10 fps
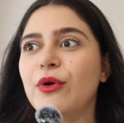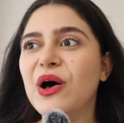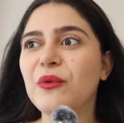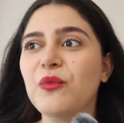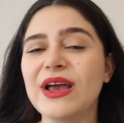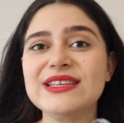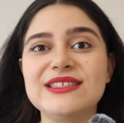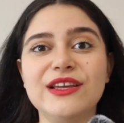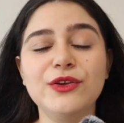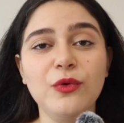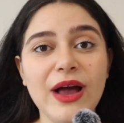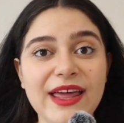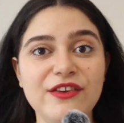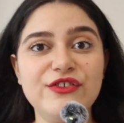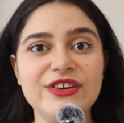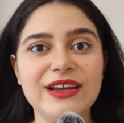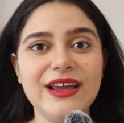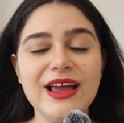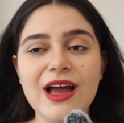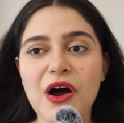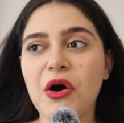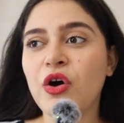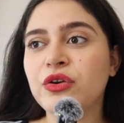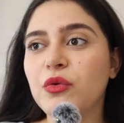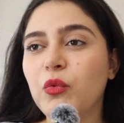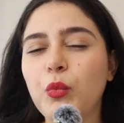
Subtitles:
are wasting your energy on